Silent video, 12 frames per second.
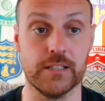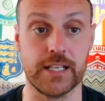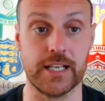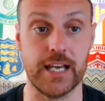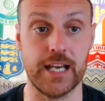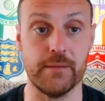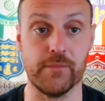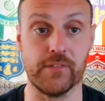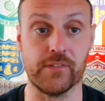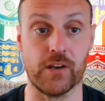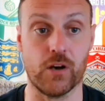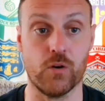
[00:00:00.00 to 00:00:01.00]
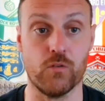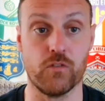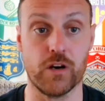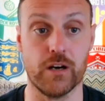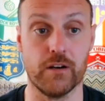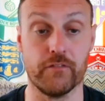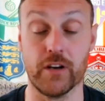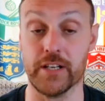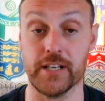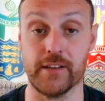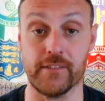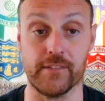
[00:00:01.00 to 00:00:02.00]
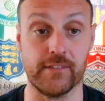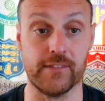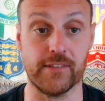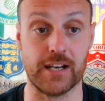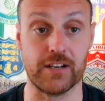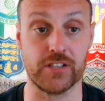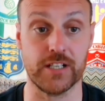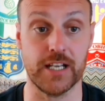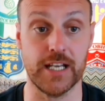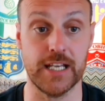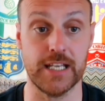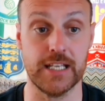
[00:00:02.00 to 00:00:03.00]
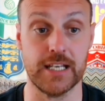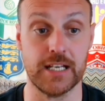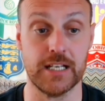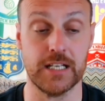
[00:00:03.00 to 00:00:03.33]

The games over Friday and Saturday.